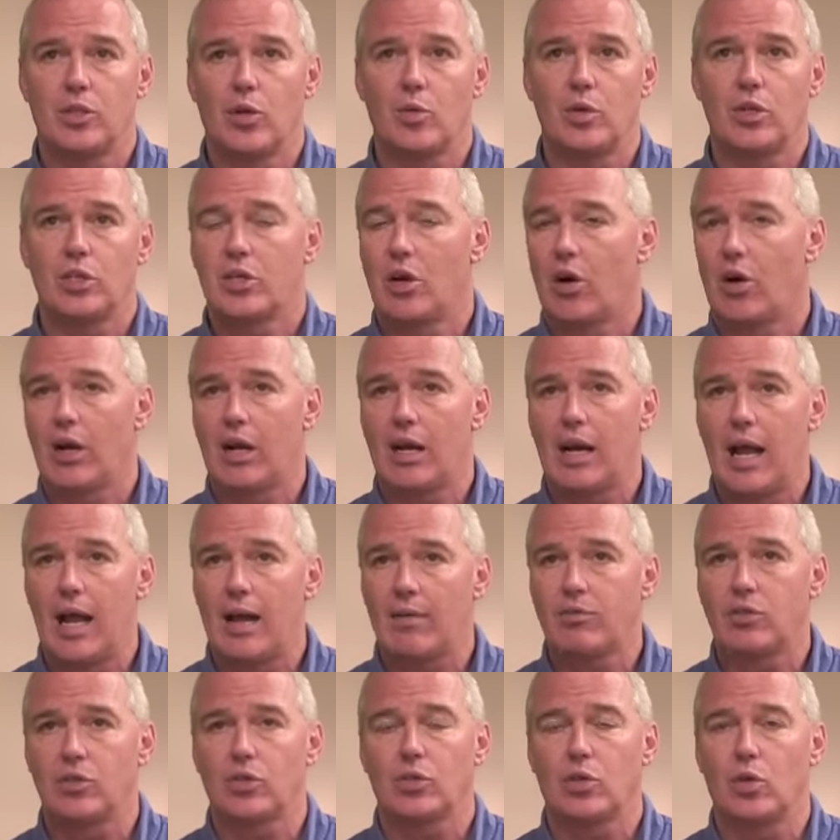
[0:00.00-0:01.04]
So we started an
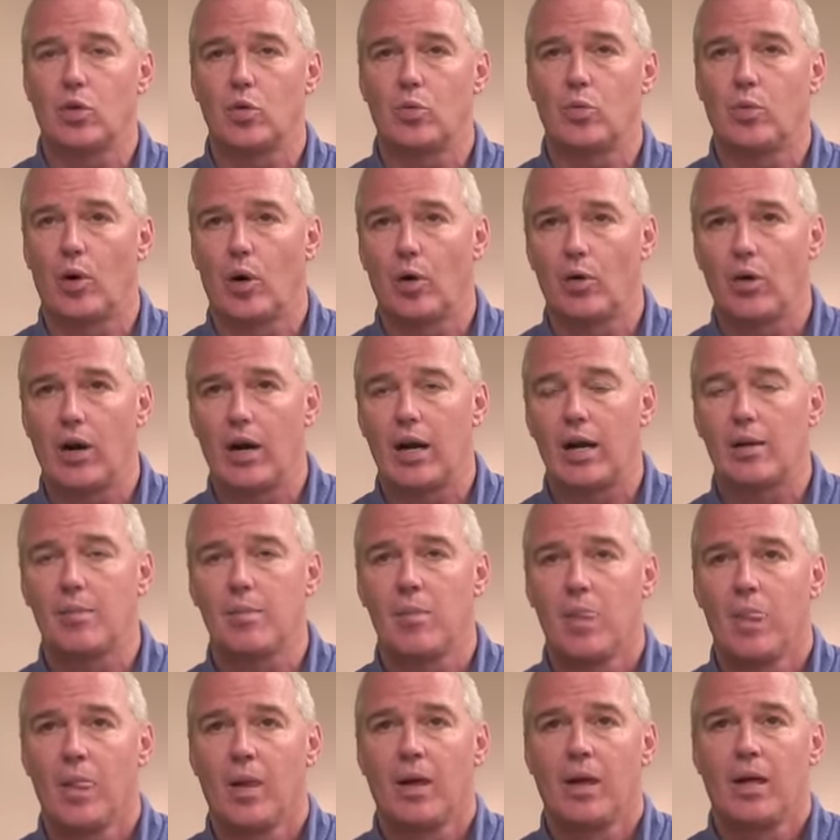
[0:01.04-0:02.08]
after-school
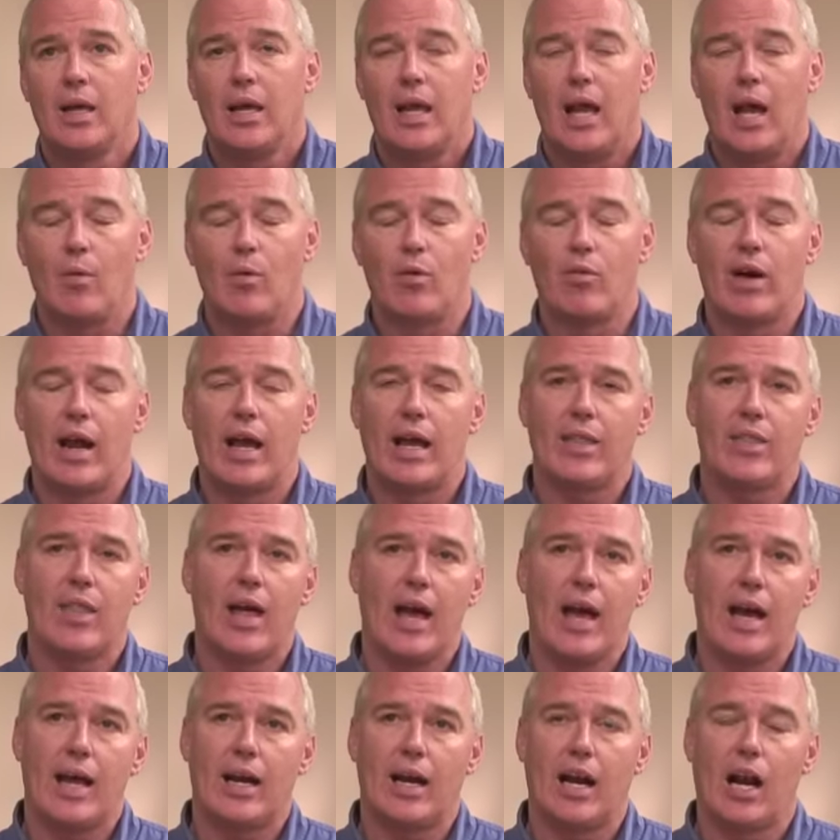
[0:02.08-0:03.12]
program, and we ran
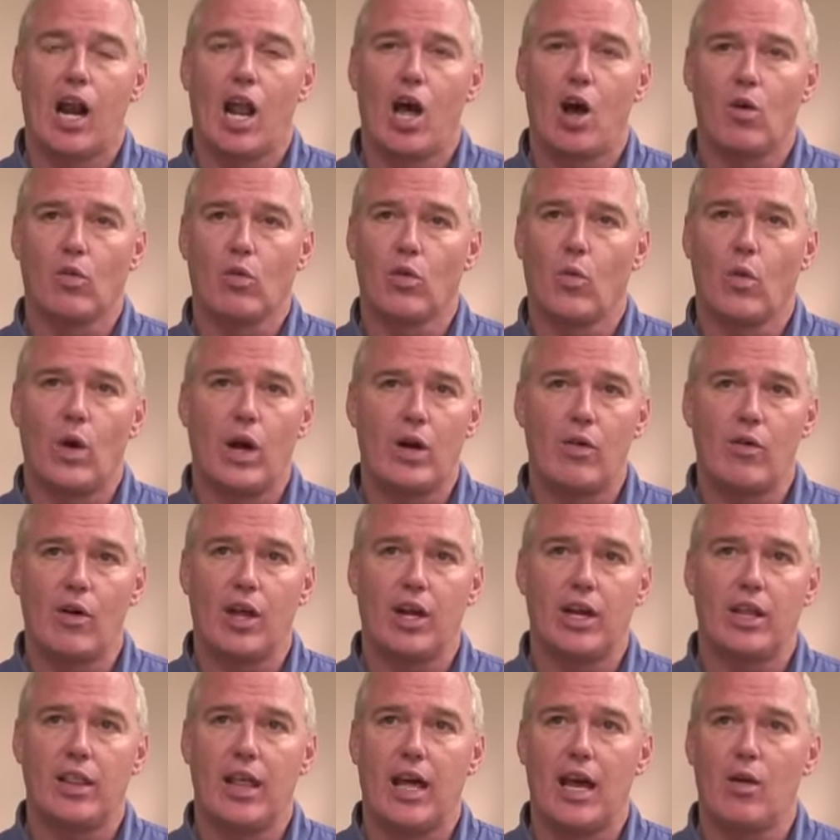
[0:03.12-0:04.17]
that, and along the way
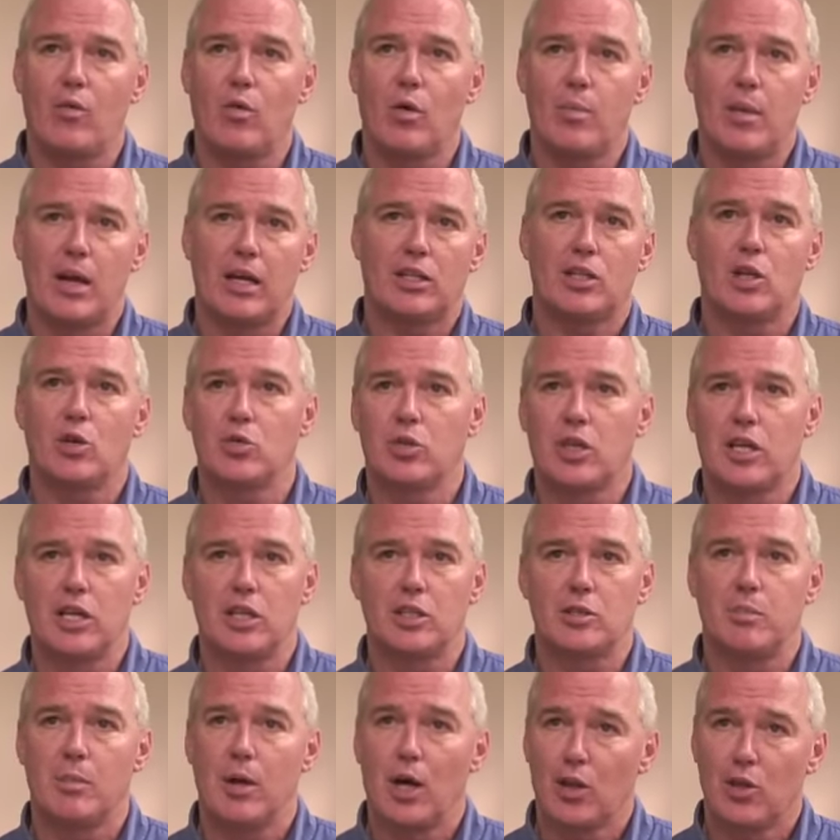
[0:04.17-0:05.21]
running that, we met those
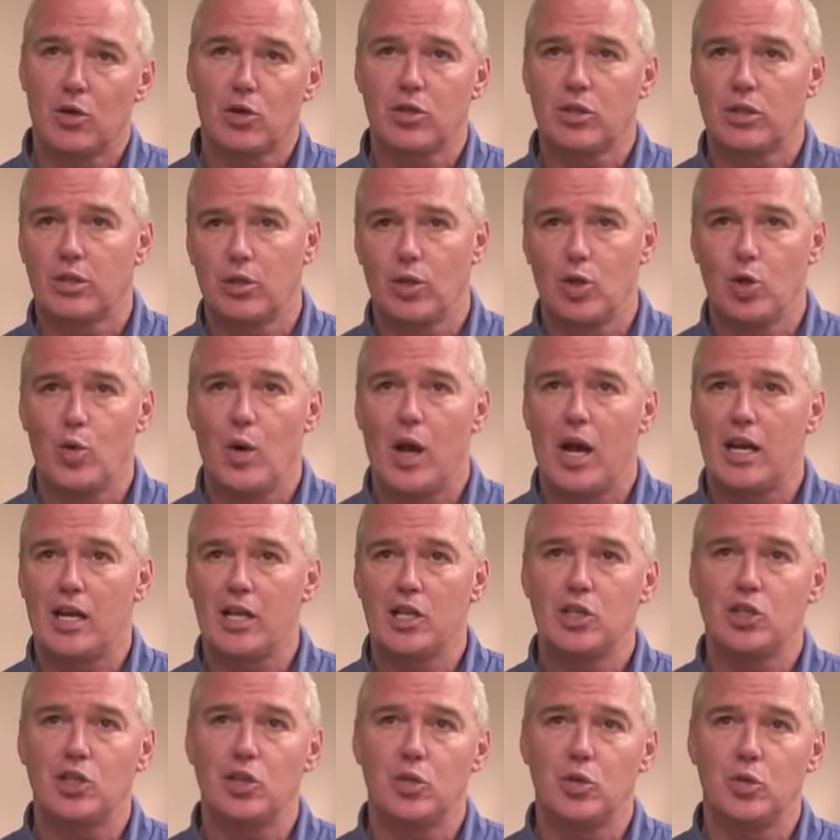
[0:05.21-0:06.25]
kids' mothers who had
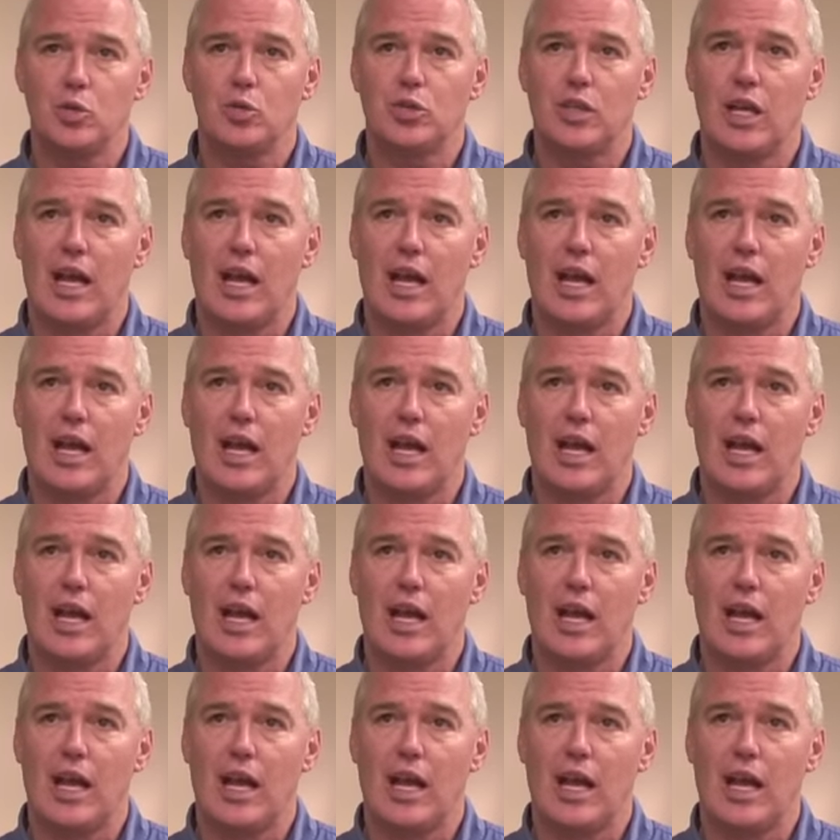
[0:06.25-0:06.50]
issues.